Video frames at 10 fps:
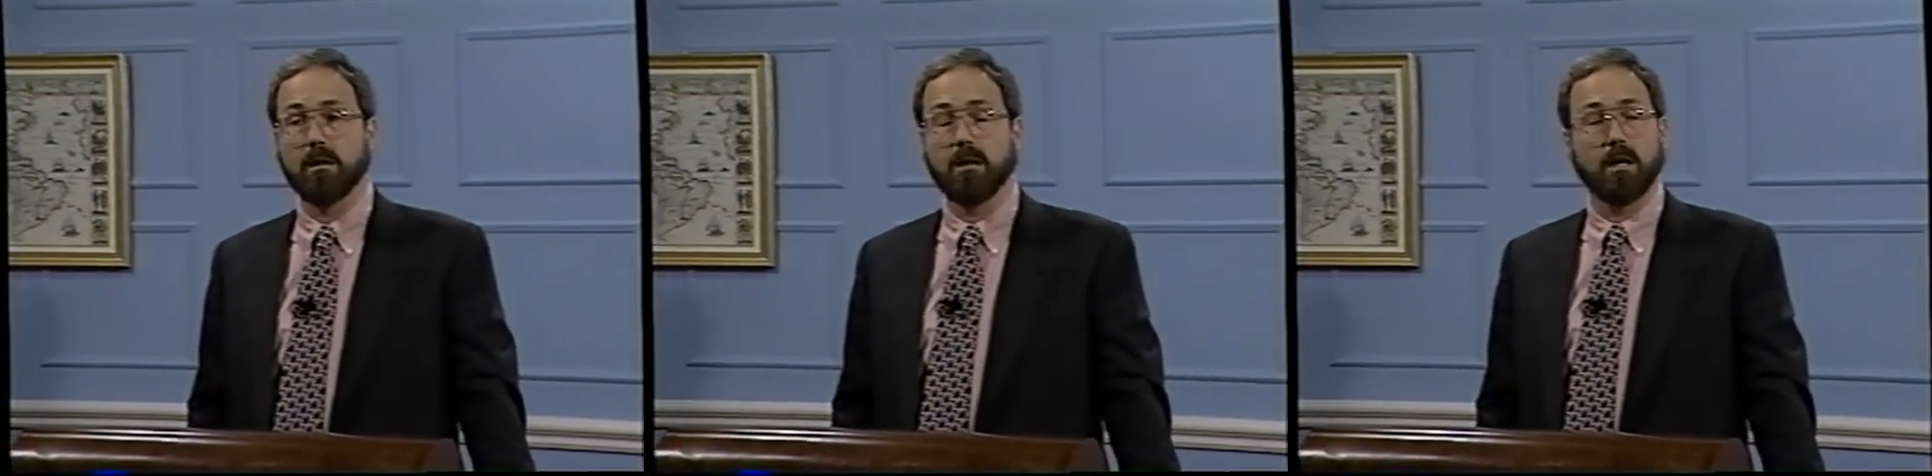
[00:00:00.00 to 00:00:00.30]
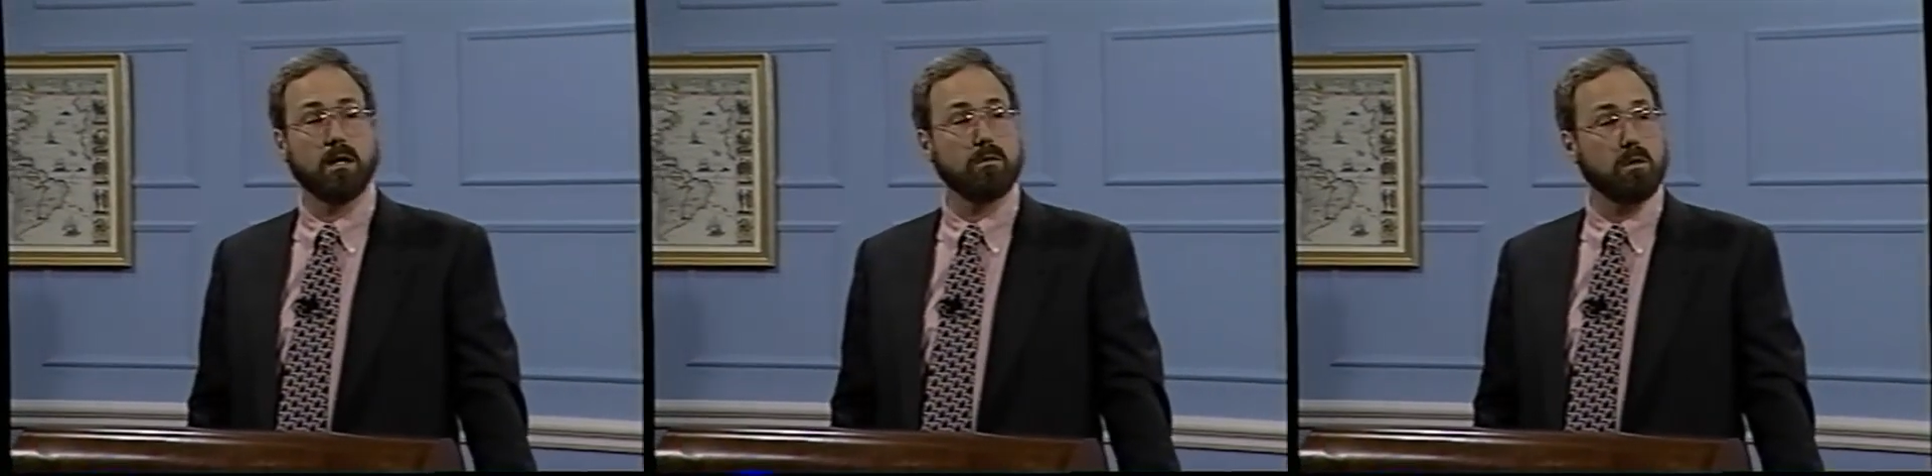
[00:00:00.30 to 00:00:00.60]

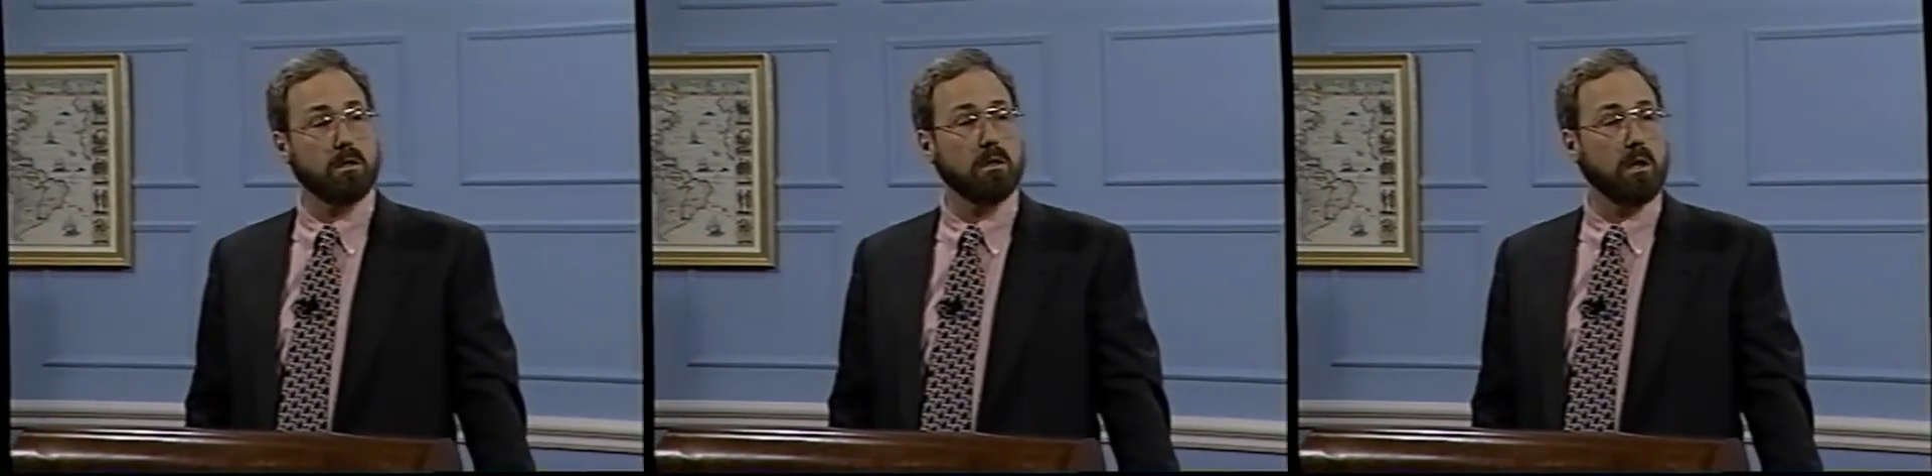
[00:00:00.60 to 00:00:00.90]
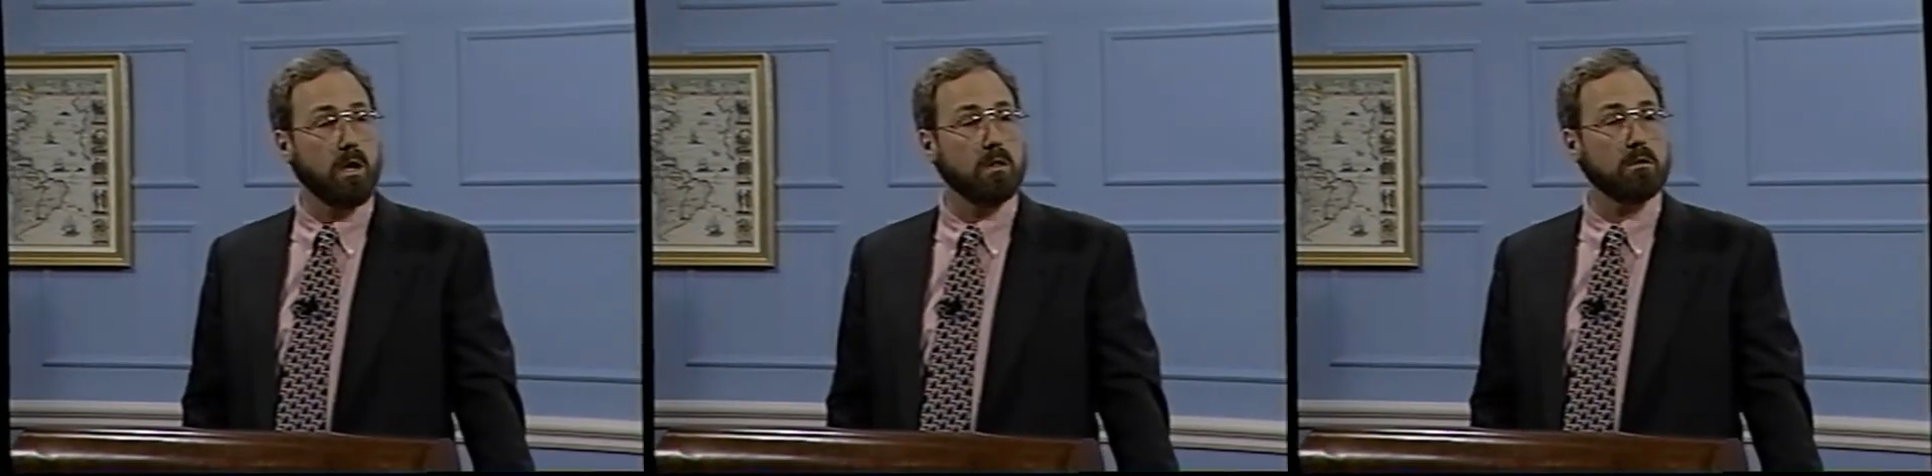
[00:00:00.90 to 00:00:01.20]
And it took a
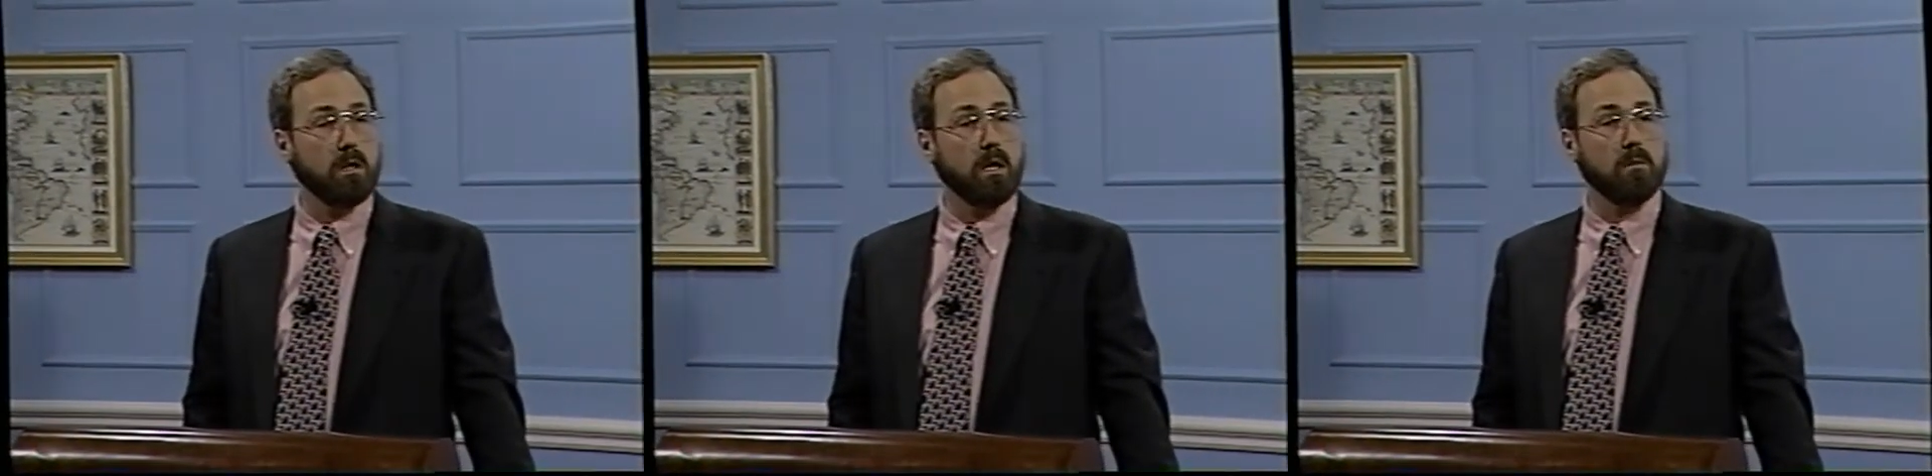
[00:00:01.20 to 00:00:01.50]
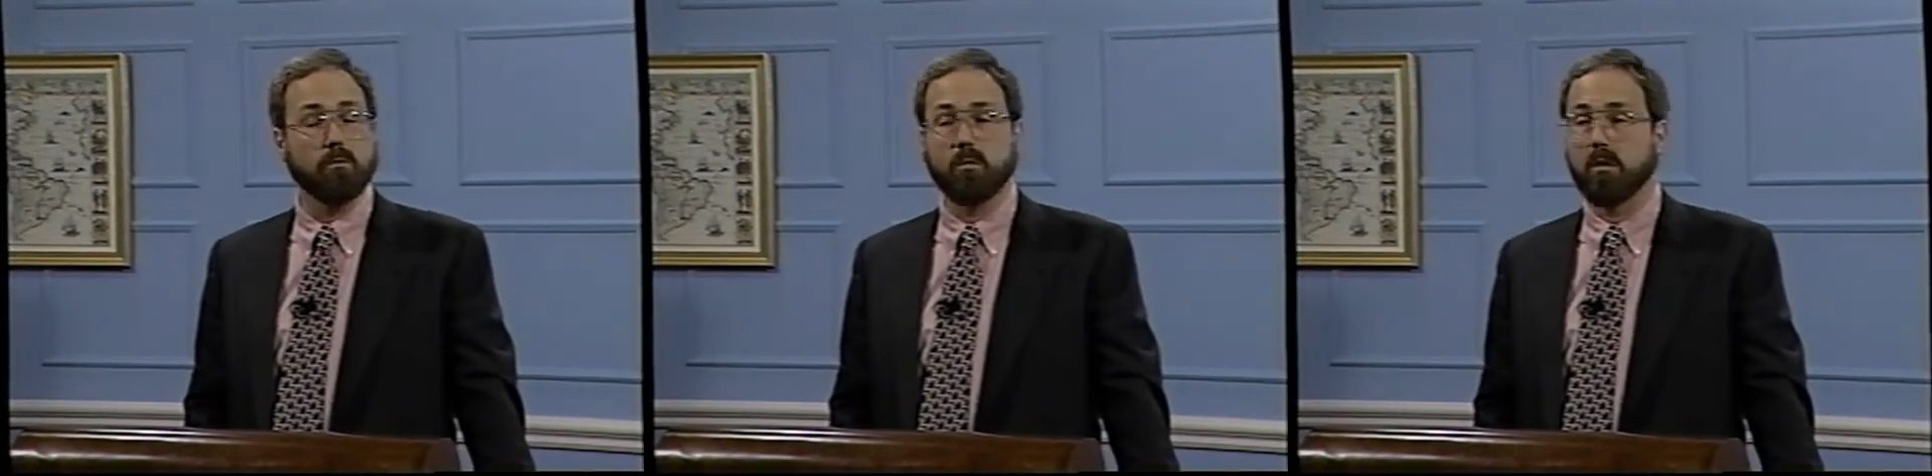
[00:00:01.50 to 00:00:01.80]
long time
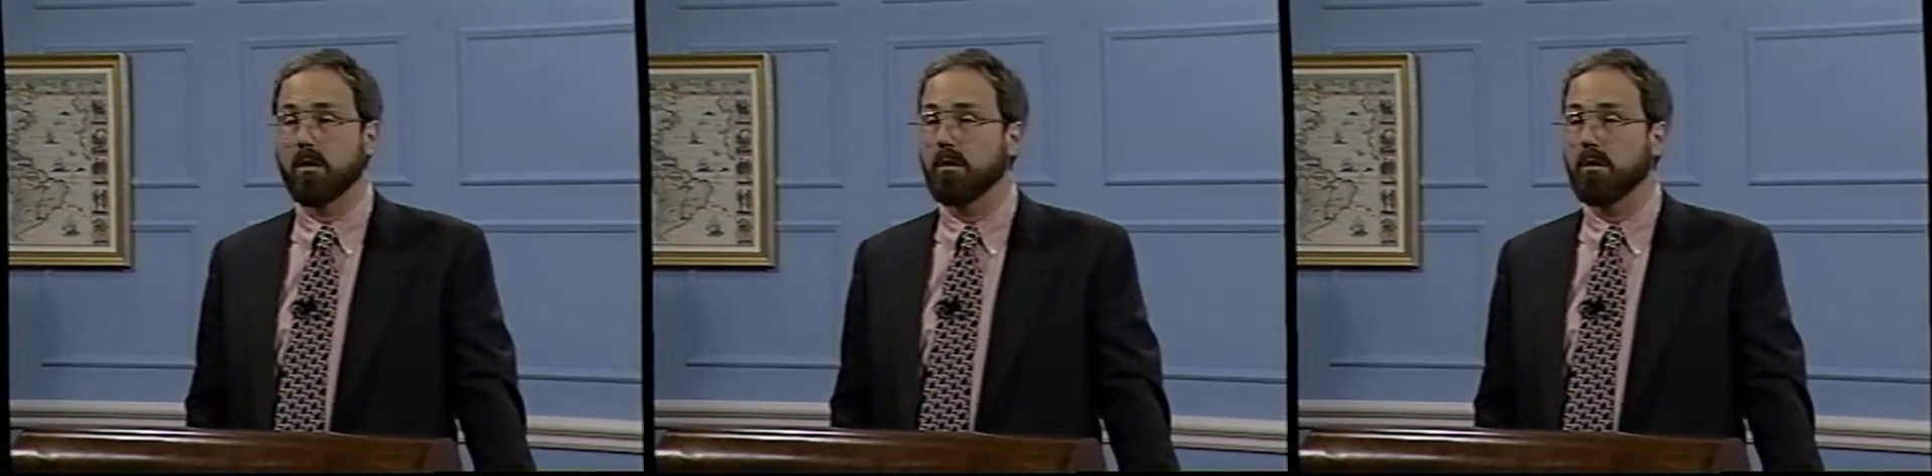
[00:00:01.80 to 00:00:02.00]
for